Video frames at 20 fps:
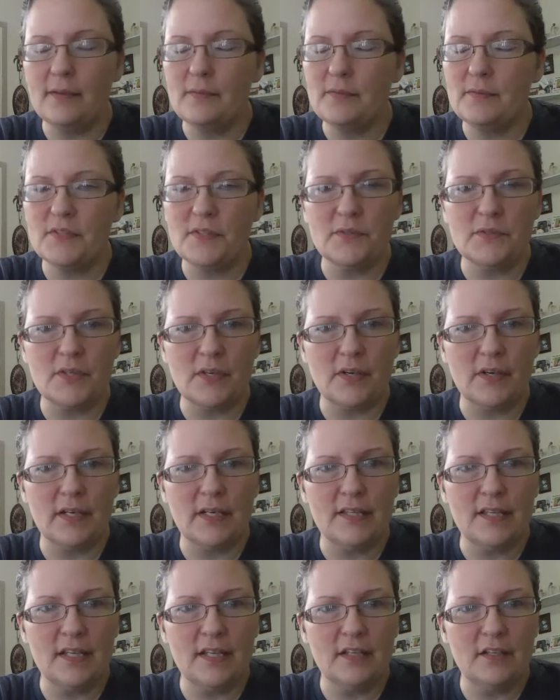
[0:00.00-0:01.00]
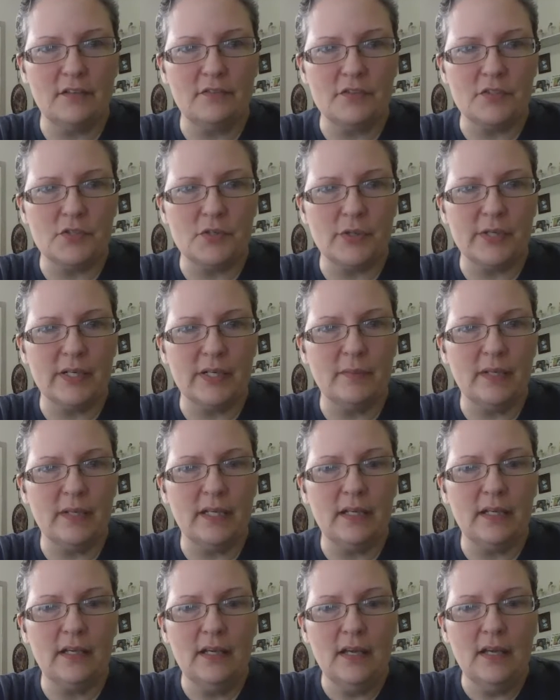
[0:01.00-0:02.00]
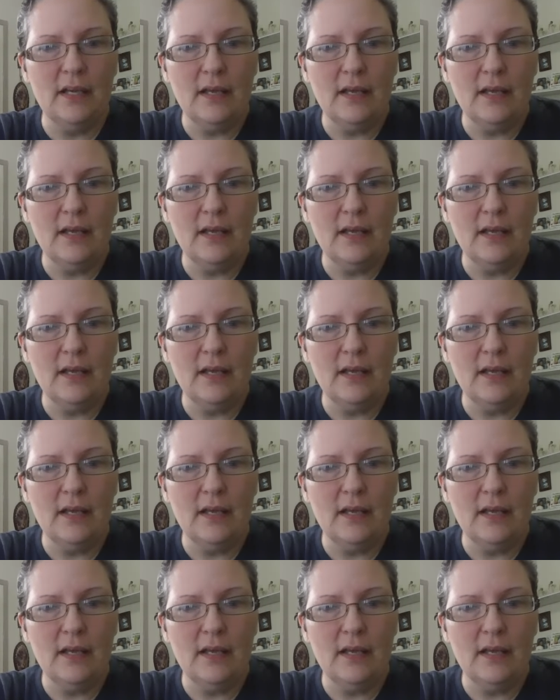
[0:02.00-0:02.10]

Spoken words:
I'm so sorry. Thank you for joining me,